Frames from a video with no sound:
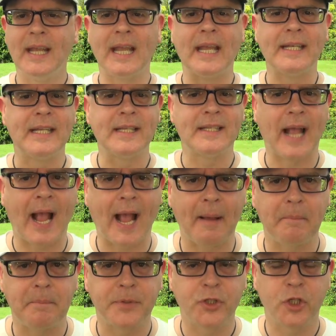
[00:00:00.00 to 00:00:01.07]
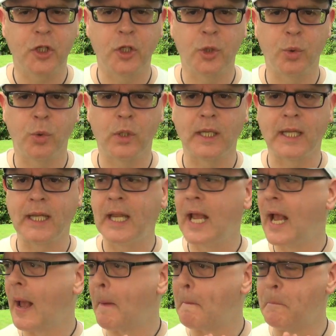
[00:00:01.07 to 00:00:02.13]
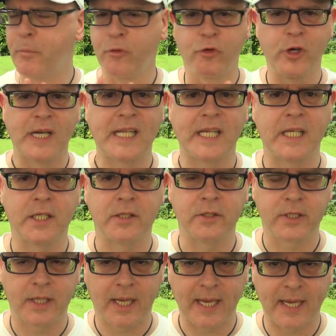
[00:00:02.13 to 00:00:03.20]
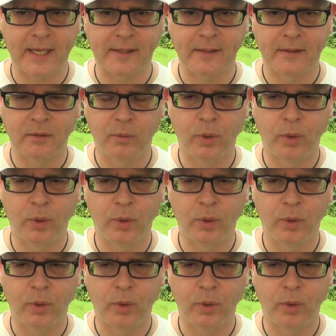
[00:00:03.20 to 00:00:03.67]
It is absolutely brilliant here.